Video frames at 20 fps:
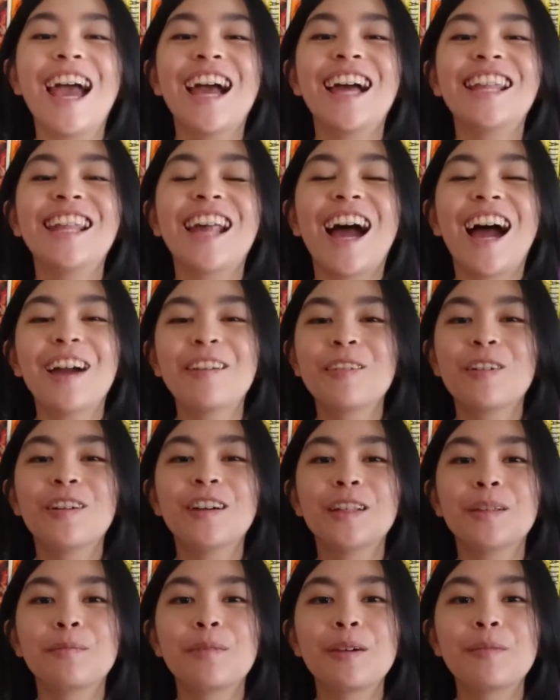and I'm
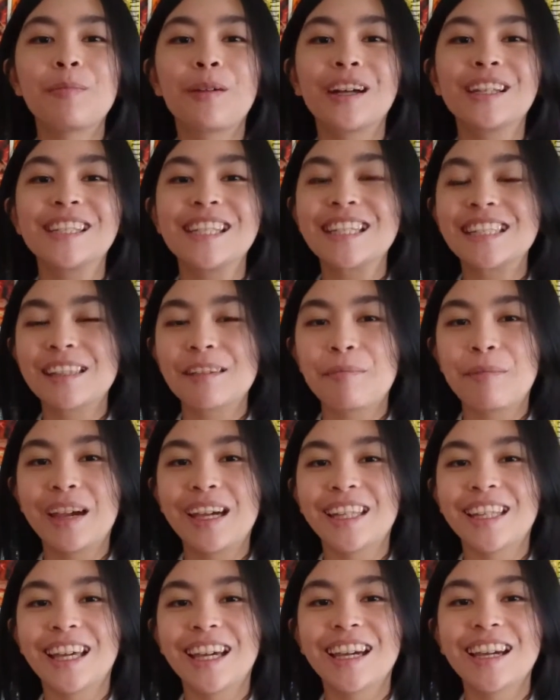going to be
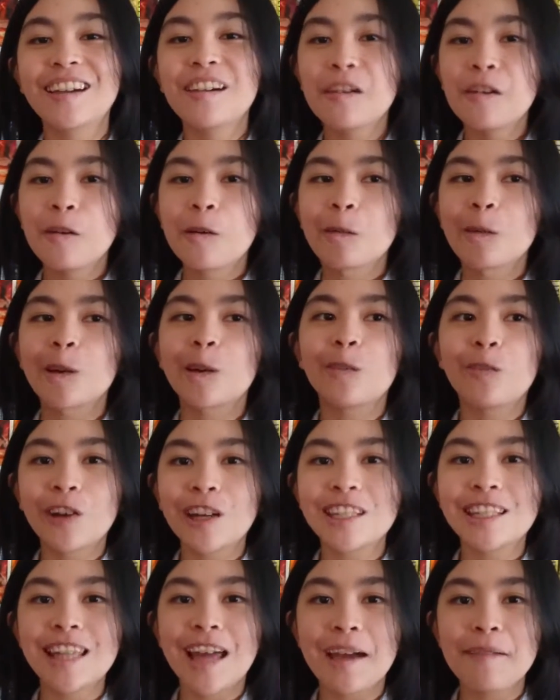participating for the
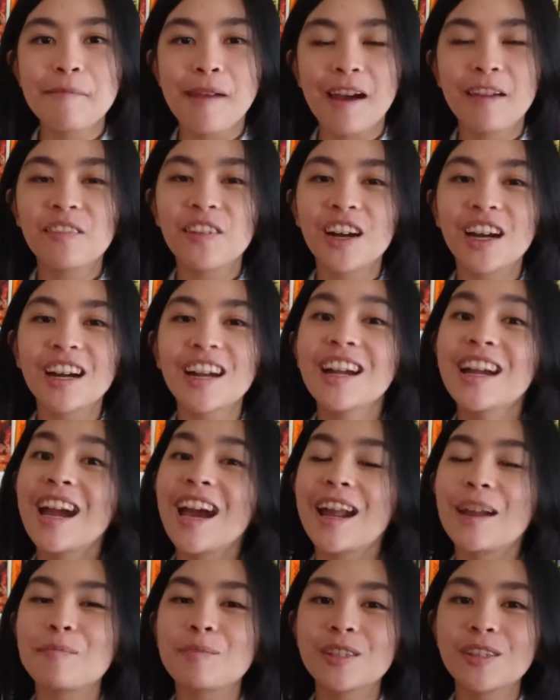first time ever,
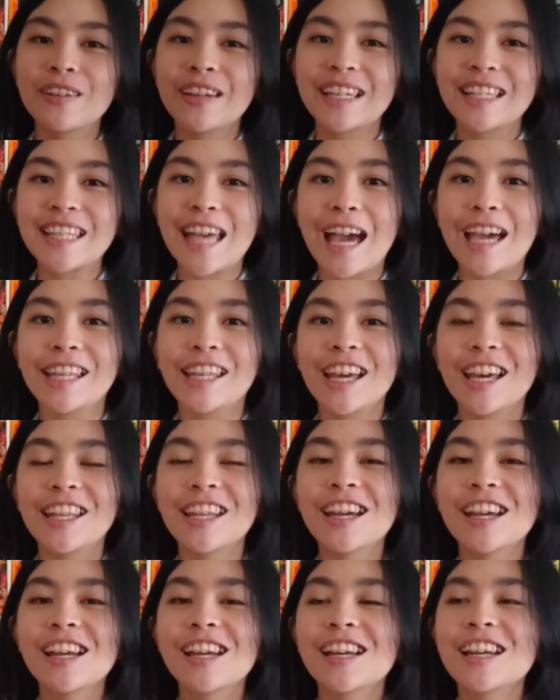and I'm so
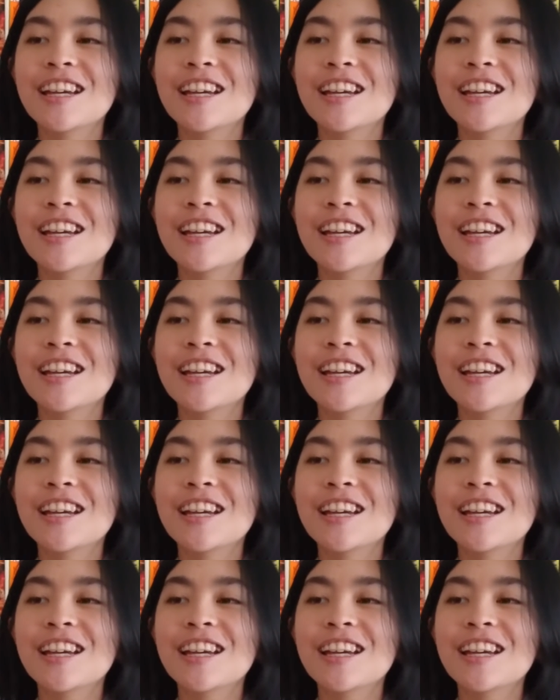excited.